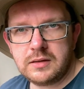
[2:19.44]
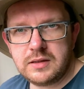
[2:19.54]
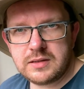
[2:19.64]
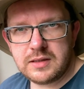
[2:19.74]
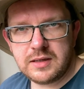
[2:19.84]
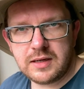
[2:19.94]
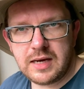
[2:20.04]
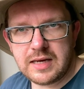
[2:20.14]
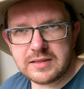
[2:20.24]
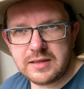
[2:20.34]
This
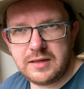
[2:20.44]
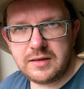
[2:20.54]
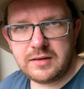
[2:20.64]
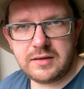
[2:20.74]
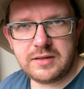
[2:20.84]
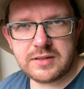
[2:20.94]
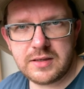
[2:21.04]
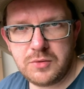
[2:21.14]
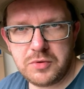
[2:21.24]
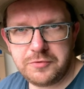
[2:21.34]
glass here is
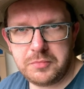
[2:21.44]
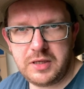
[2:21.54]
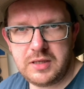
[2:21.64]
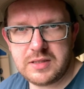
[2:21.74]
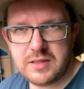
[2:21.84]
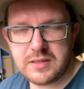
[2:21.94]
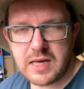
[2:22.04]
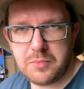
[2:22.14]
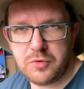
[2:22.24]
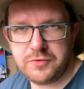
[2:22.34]
with me since
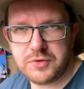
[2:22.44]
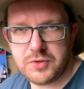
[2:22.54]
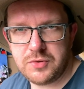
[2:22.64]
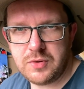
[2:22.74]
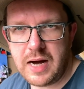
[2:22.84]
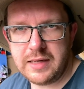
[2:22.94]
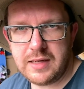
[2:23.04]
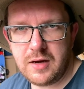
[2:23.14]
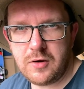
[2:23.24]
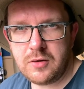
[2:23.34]
I moved to
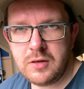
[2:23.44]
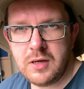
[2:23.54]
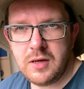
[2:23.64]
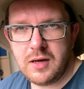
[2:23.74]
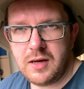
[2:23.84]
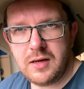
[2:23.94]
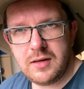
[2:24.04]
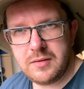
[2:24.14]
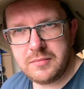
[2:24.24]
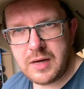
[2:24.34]
Idaho.
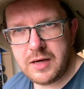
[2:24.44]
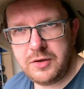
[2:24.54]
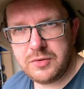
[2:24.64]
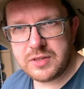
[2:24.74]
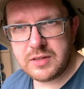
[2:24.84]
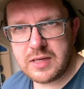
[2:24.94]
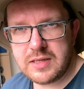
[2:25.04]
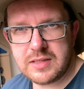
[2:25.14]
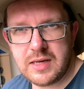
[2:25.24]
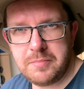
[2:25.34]
I use it
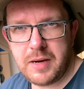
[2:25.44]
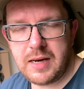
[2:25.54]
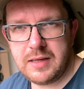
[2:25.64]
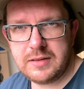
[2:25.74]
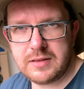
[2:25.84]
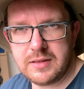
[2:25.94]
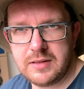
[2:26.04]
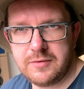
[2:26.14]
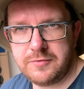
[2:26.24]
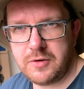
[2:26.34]
as a
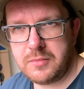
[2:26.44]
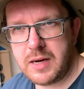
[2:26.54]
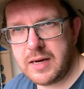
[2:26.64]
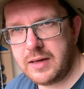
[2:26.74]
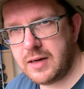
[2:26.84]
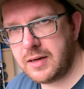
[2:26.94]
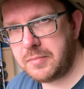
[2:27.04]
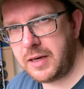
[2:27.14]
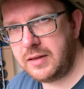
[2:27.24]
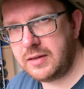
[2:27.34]
palette for my
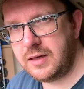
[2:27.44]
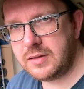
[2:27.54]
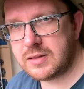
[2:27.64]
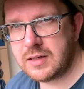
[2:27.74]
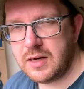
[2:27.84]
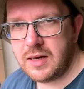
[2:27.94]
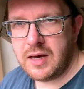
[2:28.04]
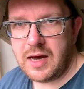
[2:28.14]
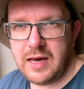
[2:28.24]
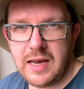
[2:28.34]
paintings.
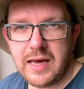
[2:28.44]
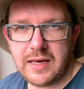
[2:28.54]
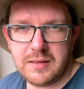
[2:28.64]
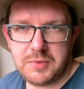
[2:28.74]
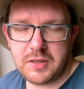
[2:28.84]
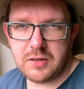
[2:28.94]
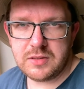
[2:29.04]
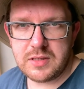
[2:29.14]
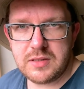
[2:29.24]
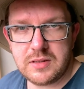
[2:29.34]
I like it
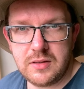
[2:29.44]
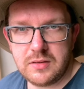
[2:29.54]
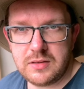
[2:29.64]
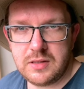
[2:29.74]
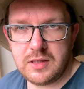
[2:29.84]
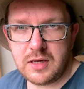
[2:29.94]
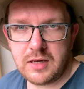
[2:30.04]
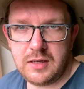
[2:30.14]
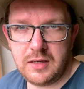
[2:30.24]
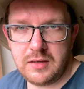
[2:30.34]
because it's not
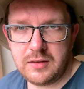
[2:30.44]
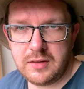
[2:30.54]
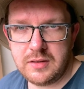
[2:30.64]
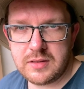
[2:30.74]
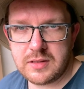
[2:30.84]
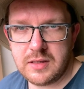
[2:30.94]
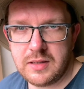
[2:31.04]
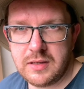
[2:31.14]
clear, it's